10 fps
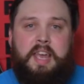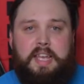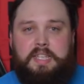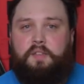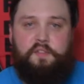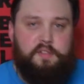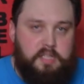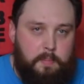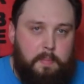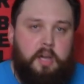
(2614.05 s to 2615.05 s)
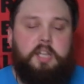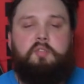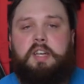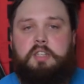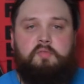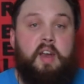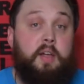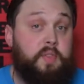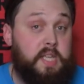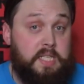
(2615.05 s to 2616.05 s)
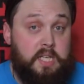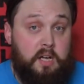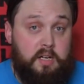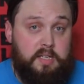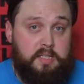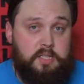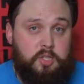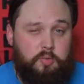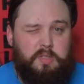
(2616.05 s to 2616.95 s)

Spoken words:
It's free to migrate around the entire suit,